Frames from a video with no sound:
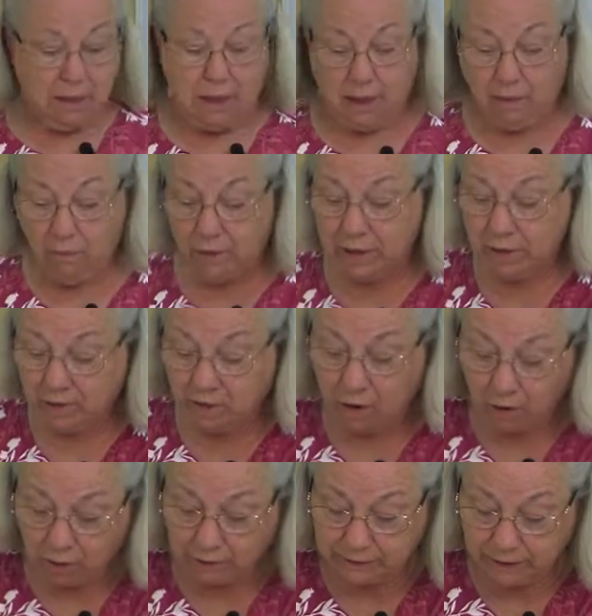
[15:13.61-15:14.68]
and we are
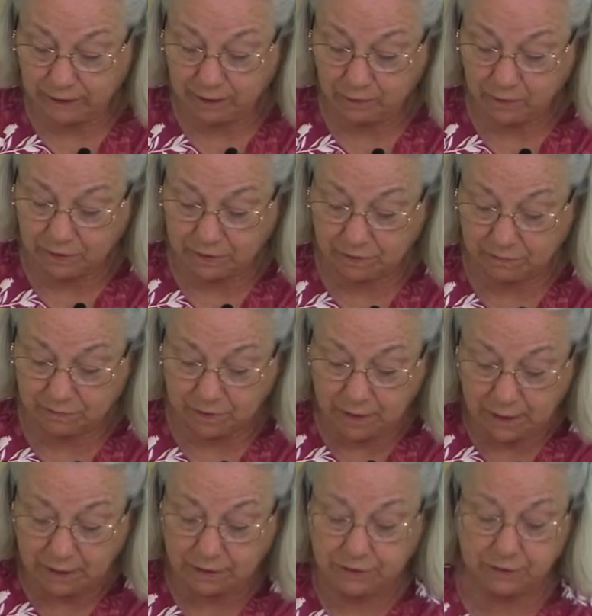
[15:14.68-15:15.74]
all done with the
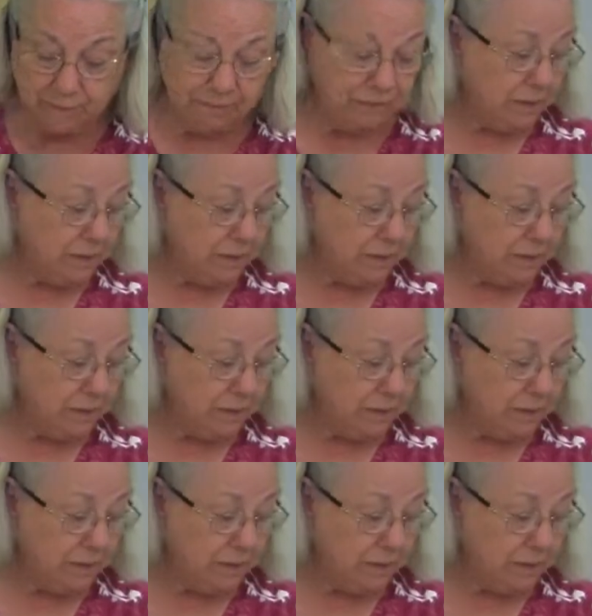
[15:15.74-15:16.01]
front.